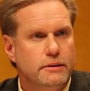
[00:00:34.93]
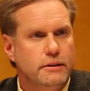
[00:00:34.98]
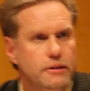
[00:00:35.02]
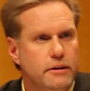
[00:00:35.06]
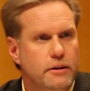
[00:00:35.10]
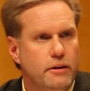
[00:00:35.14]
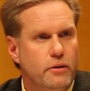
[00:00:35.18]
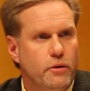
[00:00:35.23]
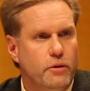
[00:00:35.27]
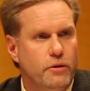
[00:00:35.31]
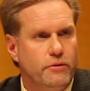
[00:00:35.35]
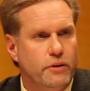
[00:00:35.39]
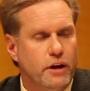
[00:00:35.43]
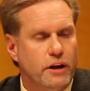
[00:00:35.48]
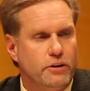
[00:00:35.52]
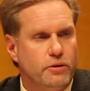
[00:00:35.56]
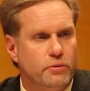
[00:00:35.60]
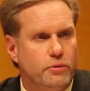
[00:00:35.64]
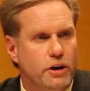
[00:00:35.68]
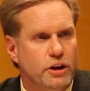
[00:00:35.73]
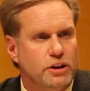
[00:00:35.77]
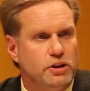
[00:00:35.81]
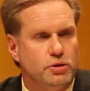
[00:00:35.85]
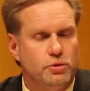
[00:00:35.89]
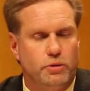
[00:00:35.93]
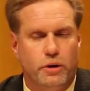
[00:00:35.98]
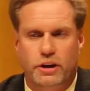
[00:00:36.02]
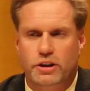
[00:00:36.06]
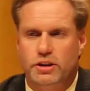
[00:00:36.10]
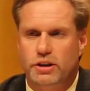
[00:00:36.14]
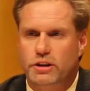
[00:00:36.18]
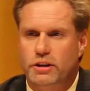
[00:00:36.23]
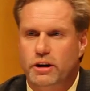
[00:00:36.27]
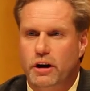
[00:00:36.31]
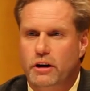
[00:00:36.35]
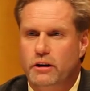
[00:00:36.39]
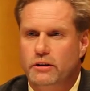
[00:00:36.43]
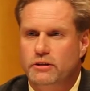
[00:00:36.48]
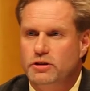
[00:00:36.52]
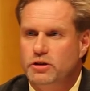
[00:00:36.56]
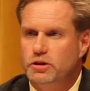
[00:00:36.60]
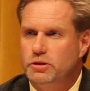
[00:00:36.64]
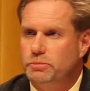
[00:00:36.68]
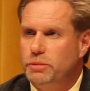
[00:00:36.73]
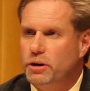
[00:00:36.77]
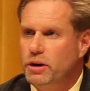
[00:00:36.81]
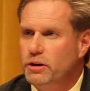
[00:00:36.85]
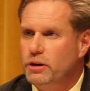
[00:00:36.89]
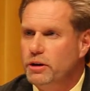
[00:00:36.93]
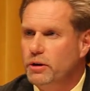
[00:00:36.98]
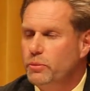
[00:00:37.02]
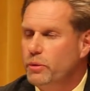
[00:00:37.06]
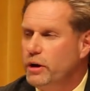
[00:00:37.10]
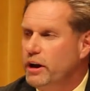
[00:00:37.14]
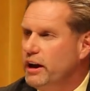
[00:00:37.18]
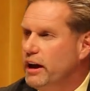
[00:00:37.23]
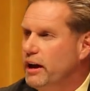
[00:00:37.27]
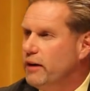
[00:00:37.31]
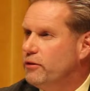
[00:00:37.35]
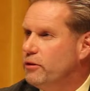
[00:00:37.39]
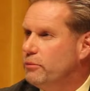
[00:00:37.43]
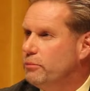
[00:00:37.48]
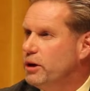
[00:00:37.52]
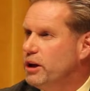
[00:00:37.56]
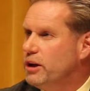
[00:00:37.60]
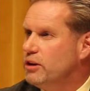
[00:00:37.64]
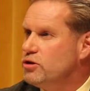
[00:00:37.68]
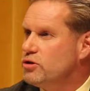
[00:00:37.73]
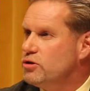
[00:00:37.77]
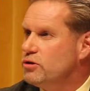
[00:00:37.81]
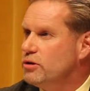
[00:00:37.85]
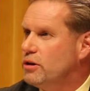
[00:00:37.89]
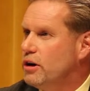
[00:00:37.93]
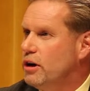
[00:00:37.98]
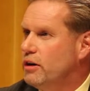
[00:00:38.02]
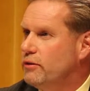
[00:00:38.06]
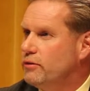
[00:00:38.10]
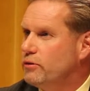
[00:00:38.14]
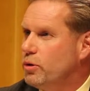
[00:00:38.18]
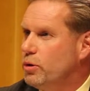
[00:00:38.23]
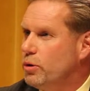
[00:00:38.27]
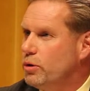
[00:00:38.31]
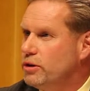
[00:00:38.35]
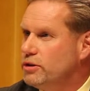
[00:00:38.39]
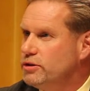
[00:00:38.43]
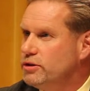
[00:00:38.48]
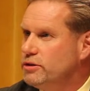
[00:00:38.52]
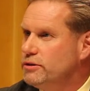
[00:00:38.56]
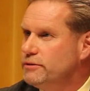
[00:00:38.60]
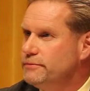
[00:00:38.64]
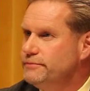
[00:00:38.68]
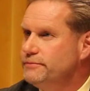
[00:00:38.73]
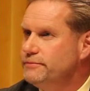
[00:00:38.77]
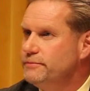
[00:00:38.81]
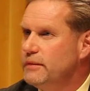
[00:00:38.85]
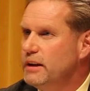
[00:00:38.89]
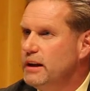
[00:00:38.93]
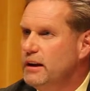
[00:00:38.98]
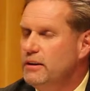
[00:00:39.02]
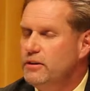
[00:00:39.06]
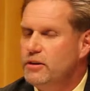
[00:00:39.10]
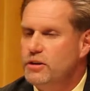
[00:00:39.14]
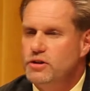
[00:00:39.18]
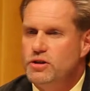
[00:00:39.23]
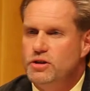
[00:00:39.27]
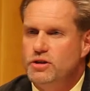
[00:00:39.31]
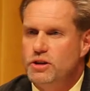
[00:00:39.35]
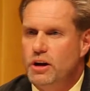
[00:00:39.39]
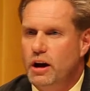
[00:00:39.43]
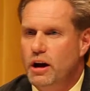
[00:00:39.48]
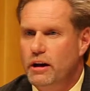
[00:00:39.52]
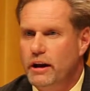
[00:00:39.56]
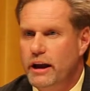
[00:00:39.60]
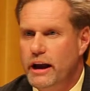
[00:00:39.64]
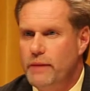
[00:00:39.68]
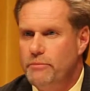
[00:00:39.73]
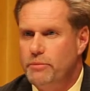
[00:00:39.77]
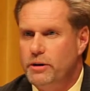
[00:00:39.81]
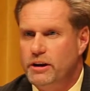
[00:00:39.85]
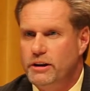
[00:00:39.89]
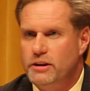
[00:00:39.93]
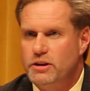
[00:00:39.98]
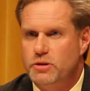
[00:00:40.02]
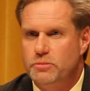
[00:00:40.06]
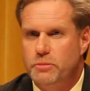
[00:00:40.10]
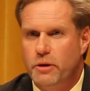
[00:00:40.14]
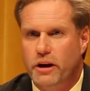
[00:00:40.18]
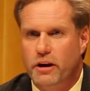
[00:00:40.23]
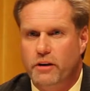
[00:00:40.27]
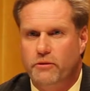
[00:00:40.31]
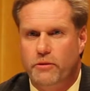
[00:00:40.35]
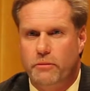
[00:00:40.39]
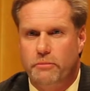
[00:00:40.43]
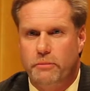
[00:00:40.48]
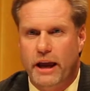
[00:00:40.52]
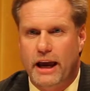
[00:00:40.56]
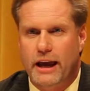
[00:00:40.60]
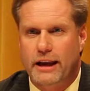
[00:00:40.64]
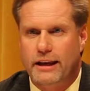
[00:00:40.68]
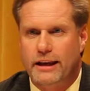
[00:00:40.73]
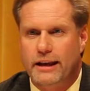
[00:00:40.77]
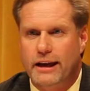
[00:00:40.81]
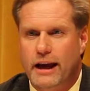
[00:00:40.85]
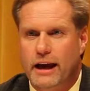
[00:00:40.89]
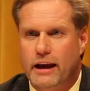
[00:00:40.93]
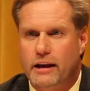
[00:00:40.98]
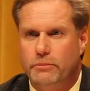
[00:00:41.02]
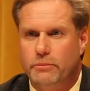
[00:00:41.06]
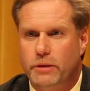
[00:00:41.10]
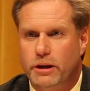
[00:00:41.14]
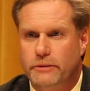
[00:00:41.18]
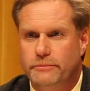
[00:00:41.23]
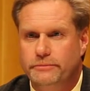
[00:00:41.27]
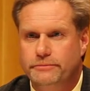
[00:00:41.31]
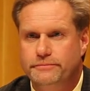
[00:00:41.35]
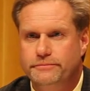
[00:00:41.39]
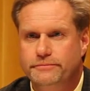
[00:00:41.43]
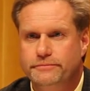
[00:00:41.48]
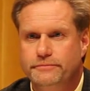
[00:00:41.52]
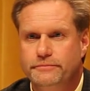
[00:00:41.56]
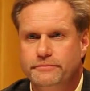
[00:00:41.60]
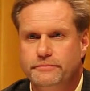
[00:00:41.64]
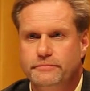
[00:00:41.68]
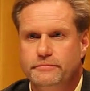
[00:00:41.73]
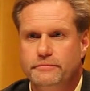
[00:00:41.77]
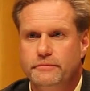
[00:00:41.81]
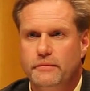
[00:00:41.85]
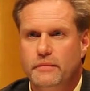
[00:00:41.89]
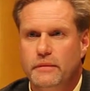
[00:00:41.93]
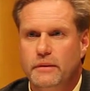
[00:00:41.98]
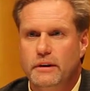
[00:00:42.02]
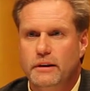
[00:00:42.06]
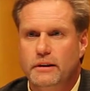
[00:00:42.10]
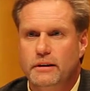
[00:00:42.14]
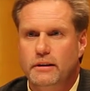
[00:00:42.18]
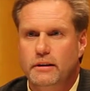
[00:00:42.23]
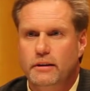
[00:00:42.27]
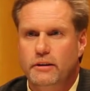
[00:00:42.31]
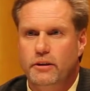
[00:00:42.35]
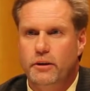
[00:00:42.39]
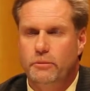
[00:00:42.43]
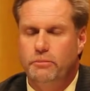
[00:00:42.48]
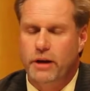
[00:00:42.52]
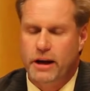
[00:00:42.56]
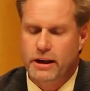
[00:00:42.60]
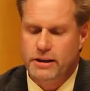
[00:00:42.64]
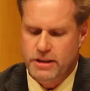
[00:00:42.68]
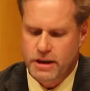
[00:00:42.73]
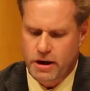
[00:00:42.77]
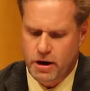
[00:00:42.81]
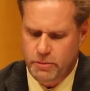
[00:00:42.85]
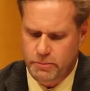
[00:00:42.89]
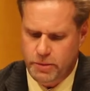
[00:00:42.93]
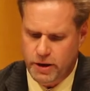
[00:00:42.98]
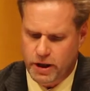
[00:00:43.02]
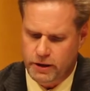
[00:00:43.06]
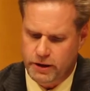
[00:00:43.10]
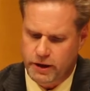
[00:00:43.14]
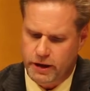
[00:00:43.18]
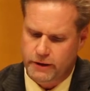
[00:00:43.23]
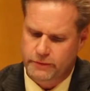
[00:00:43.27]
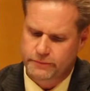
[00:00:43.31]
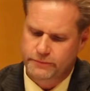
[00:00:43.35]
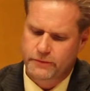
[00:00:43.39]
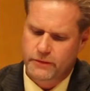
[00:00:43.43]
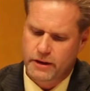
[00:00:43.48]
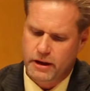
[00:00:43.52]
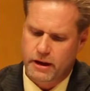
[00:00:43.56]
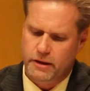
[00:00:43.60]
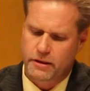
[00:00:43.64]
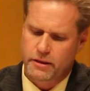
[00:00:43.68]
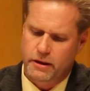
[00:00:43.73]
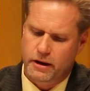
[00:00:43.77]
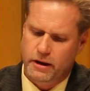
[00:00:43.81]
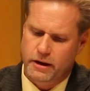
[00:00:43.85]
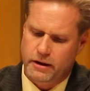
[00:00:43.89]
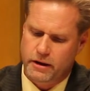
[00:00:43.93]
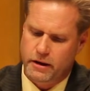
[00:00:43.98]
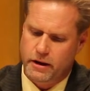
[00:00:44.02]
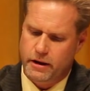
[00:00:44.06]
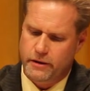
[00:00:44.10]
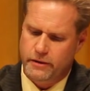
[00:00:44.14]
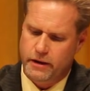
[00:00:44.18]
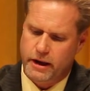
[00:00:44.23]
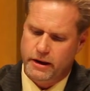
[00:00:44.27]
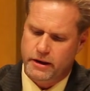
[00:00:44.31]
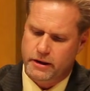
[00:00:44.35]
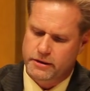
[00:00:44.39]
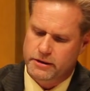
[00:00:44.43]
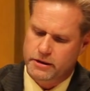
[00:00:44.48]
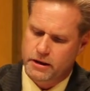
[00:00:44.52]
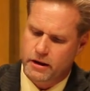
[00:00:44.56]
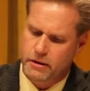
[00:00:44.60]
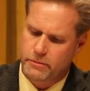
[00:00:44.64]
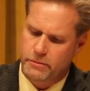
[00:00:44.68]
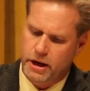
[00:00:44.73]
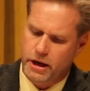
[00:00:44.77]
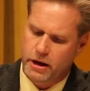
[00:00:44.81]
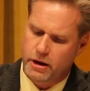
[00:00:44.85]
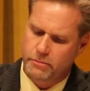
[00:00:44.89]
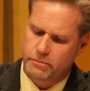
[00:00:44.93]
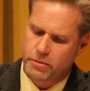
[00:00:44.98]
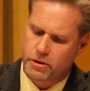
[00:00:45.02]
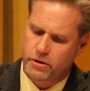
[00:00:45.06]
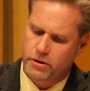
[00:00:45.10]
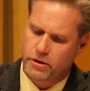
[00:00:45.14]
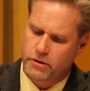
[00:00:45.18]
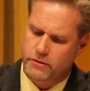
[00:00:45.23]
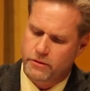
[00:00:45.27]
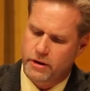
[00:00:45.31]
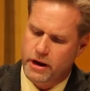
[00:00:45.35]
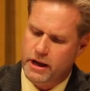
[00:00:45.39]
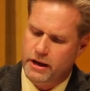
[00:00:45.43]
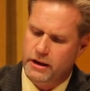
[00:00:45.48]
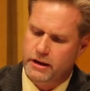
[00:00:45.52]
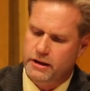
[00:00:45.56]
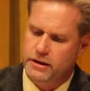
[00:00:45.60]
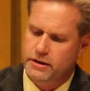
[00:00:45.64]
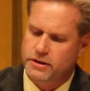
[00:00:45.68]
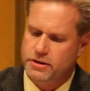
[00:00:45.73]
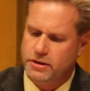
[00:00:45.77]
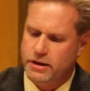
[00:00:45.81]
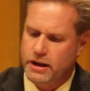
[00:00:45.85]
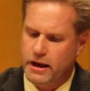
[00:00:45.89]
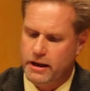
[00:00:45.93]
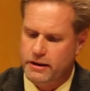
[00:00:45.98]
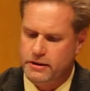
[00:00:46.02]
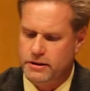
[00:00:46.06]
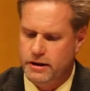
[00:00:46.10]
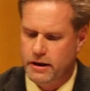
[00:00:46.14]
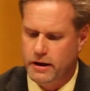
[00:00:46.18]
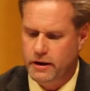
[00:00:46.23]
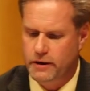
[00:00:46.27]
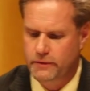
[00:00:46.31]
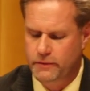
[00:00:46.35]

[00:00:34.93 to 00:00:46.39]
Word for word: We've got the Restoration Gardens building. We have the miniature golf course. This has all happened in spite of a bad economy. The Pentair building, I think I can tell my opponent Randy is not